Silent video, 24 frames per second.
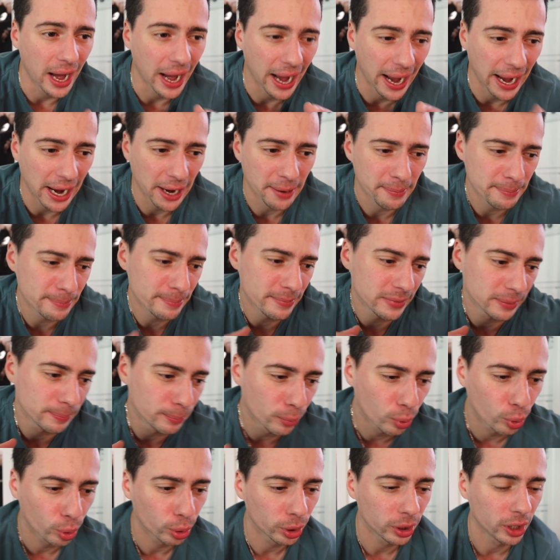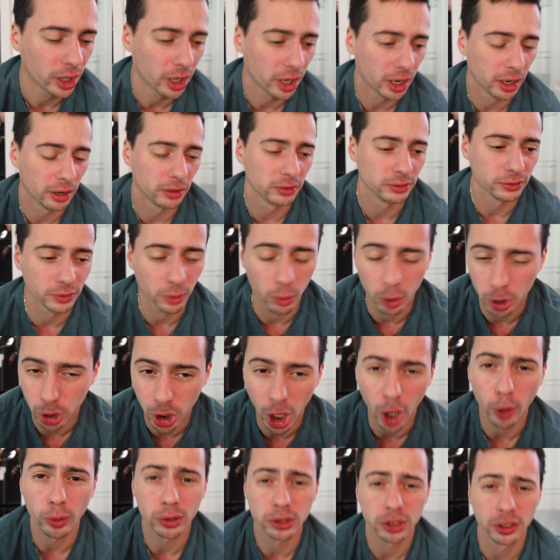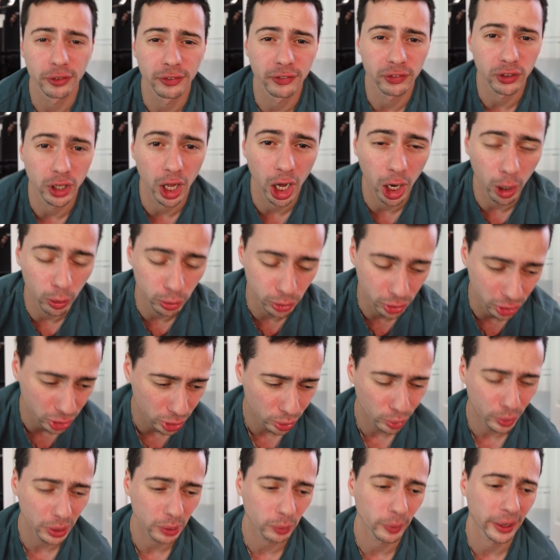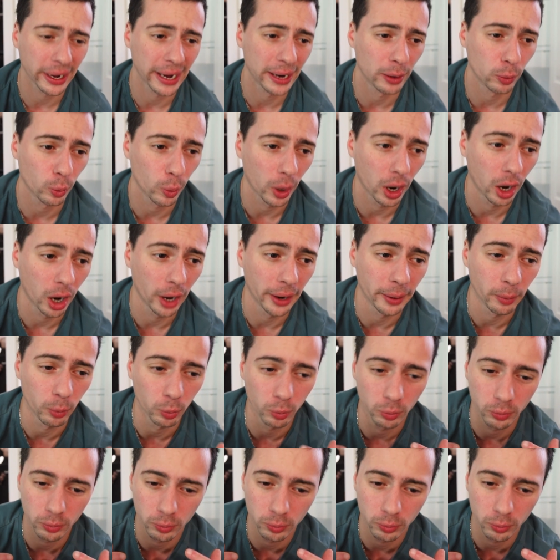I'm more of go with the flow, do it what I want.